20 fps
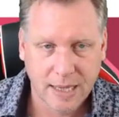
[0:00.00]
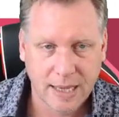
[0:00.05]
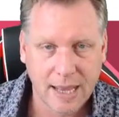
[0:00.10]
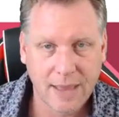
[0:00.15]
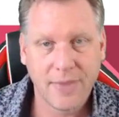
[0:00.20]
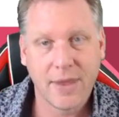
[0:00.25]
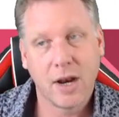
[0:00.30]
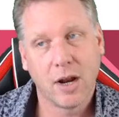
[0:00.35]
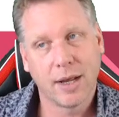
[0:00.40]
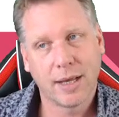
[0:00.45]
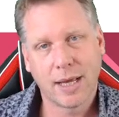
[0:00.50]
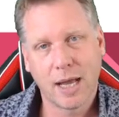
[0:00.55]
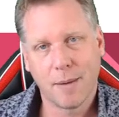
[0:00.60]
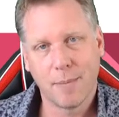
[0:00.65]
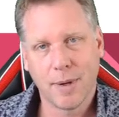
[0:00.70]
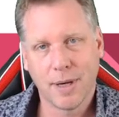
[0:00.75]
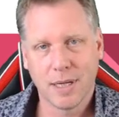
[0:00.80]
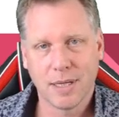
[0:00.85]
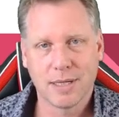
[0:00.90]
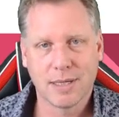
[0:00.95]
And then I
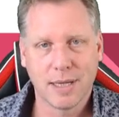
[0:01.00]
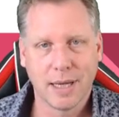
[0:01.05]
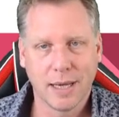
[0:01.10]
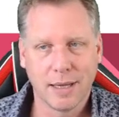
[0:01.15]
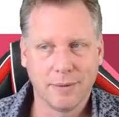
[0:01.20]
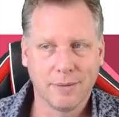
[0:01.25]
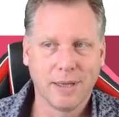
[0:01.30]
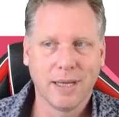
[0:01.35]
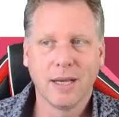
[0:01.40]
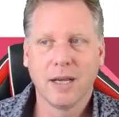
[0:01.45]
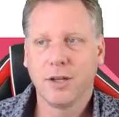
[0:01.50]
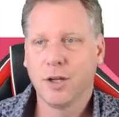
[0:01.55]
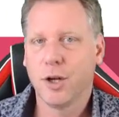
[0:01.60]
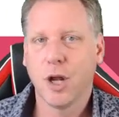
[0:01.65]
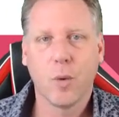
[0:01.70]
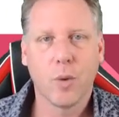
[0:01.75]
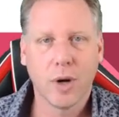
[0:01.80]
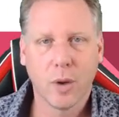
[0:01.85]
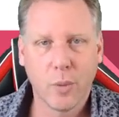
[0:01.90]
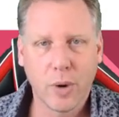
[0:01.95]
come in and say, you
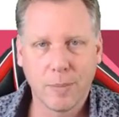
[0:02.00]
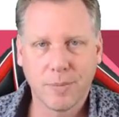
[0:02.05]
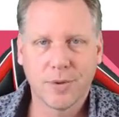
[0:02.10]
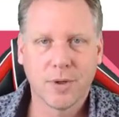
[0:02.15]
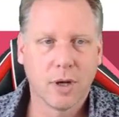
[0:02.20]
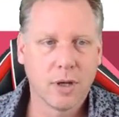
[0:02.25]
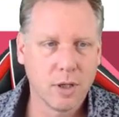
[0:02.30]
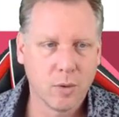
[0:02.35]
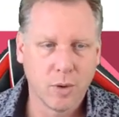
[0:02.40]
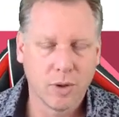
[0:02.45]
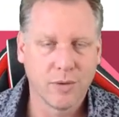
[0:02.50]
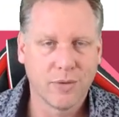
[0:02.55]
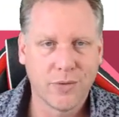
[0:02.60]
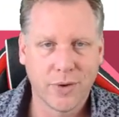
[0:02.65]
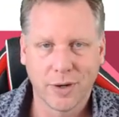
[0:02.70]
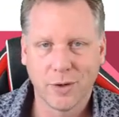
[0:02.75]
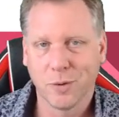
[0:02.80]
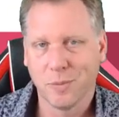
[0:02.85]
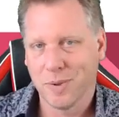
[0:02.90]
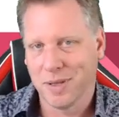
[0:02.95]
don't want a website, you want a
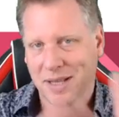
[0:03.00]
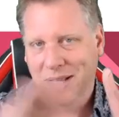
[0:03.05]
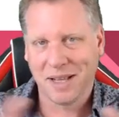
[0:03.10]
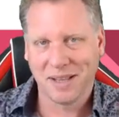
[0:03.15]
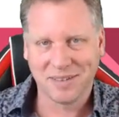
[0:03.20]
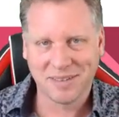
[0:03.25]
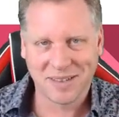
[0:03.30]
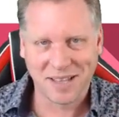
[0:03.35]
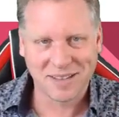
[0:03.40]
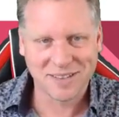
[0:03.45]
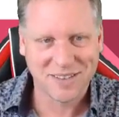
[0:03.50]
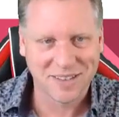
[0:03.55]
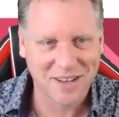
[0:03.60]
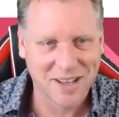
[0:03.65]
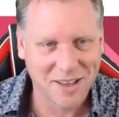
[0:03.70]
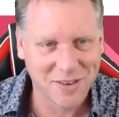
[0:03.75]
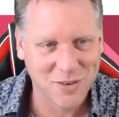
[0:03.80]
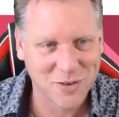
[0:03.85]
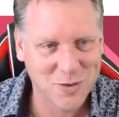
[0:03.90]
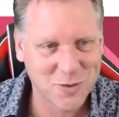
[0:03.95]
funnel. But that's
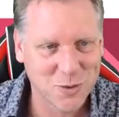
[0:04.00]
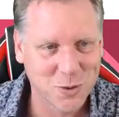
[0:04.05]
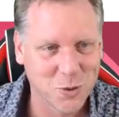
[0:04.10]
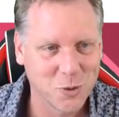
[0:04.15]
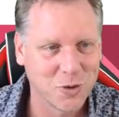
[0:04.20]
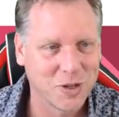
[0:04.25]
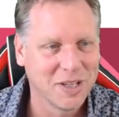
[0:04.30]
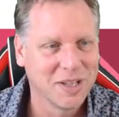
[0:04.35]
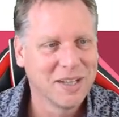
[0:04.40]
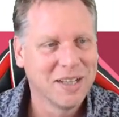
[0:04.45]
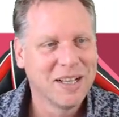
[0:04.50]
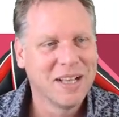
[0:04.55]
another story.